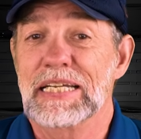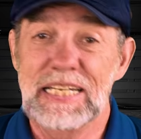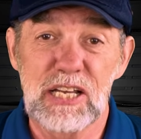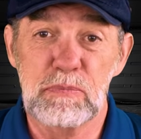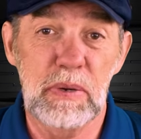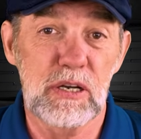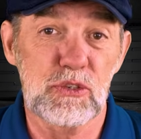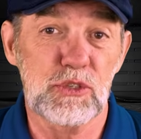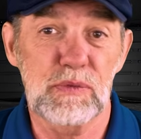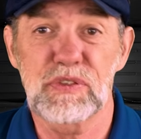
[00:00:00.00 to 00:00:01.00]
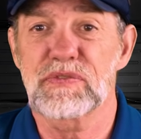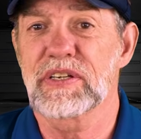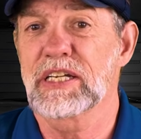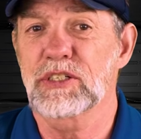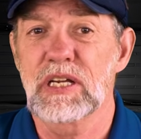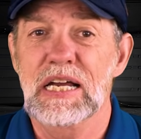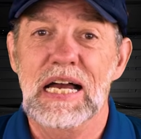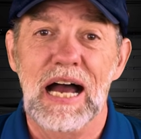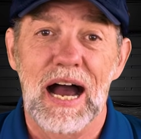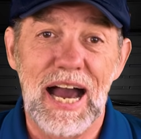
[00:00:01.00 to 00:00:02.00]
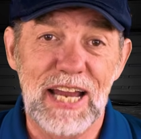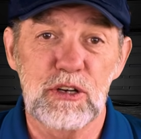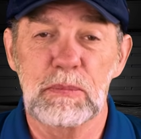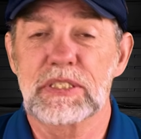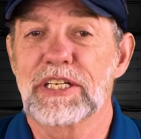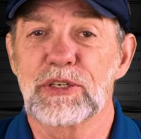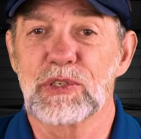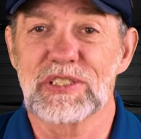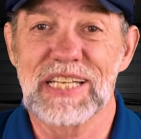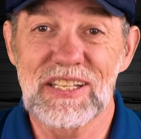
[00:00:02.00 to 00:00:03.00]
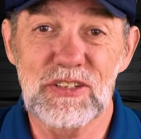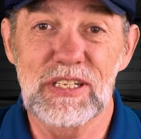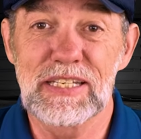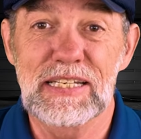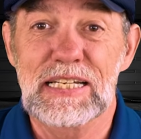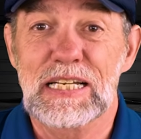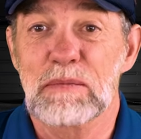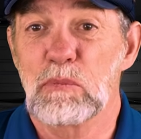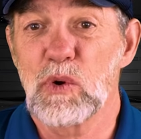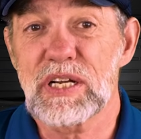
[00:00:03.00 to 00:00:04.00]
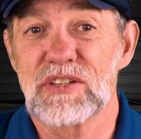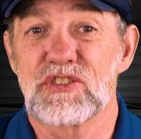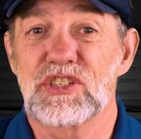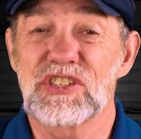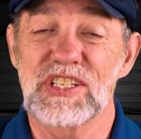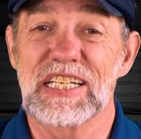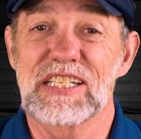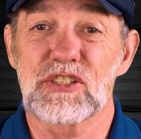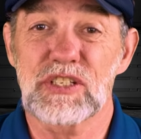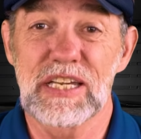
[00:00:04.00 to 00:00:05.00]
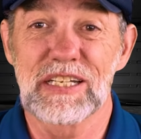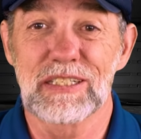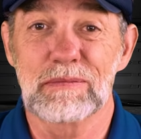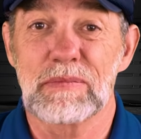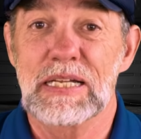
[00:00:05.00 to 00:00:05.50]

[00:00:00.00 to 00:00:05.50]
It has better surface finish, higher material density, more consistent at scale.